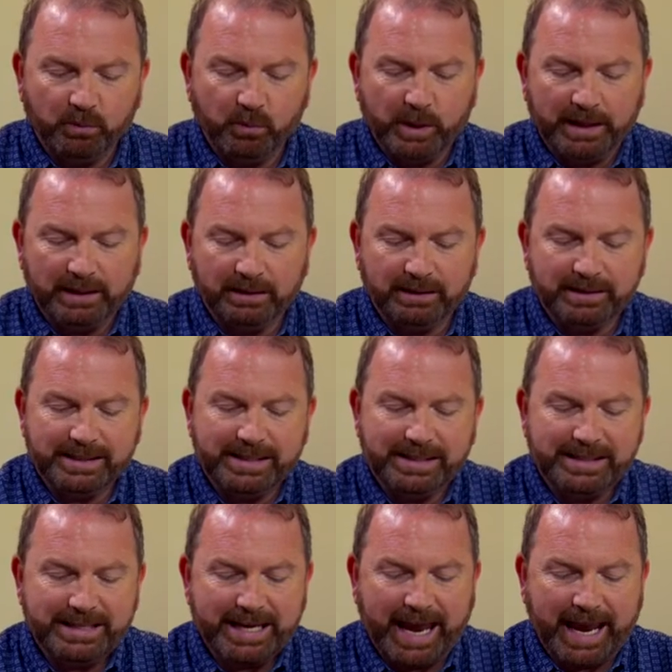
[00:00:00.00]
will
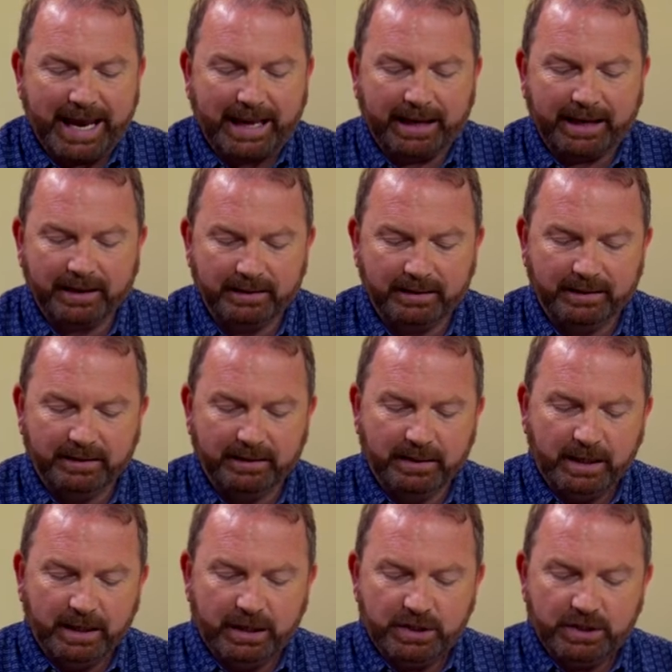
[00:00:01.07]
stick
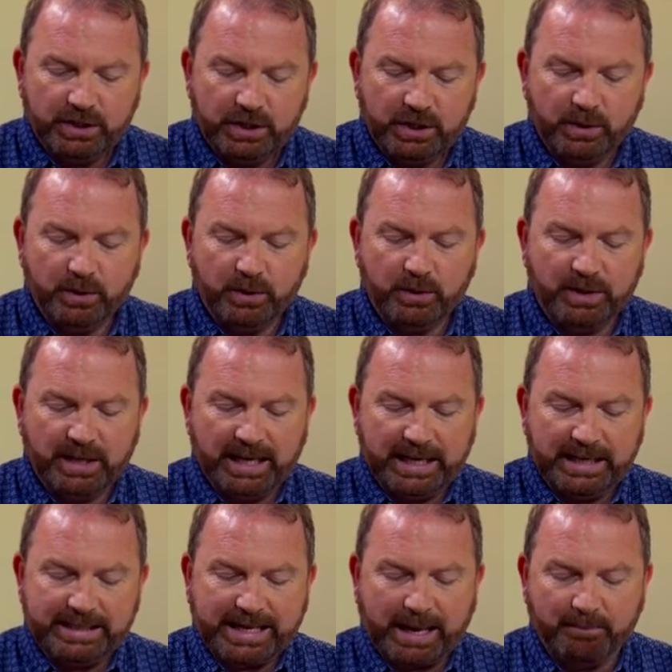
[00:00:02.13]
to the
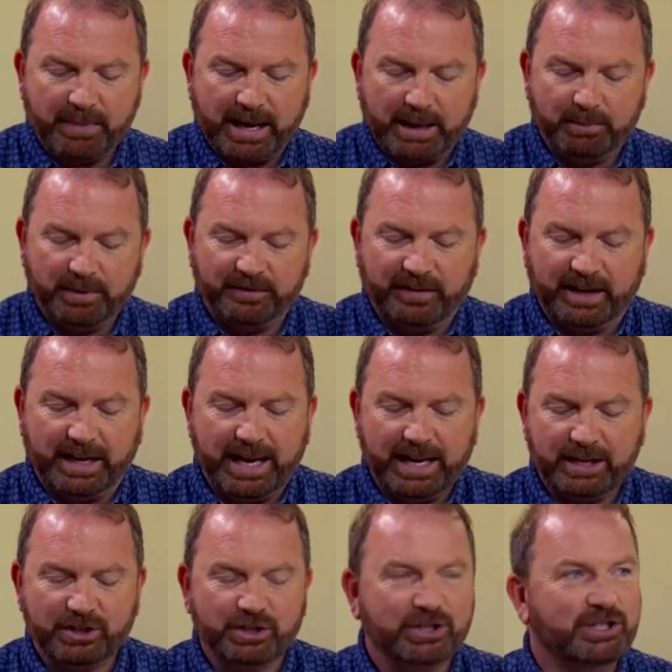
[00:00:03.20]
sandpaper
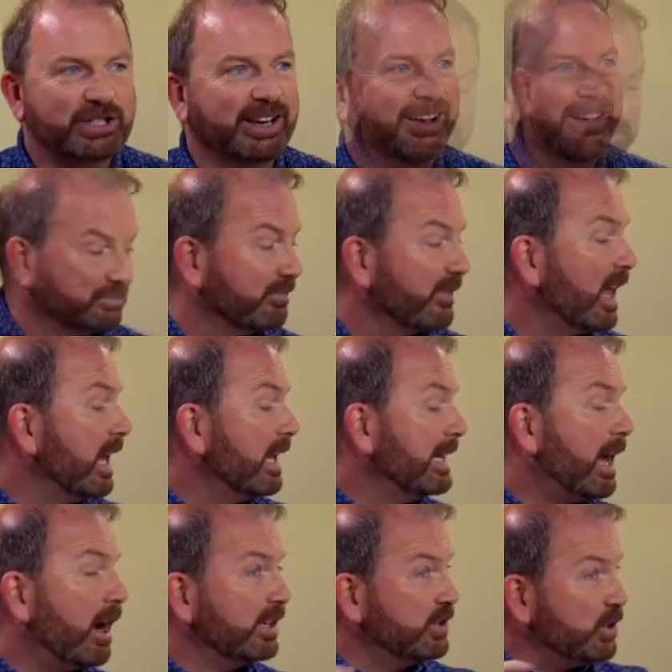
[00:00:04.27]
finish.
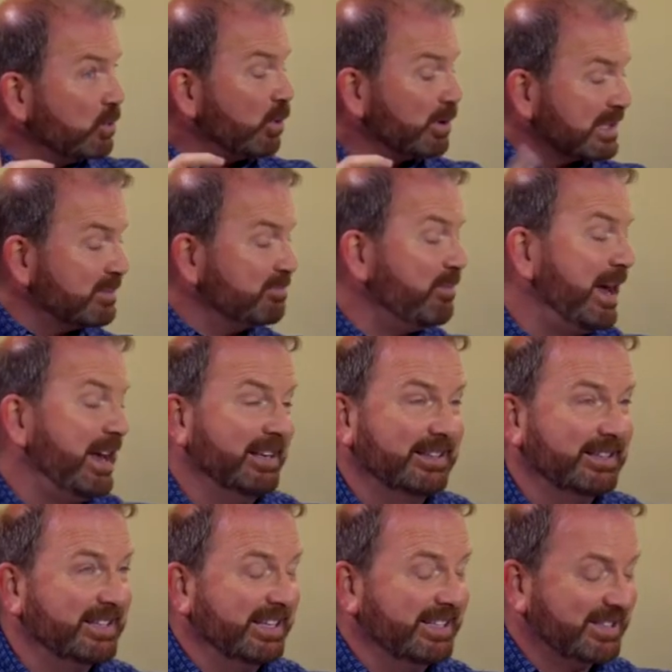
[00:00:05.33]
Now I do want some
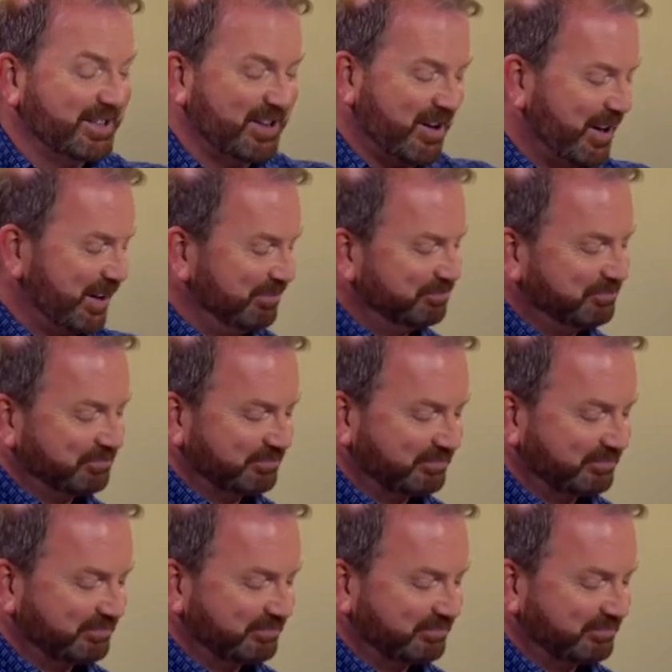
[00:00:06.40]
pins this time,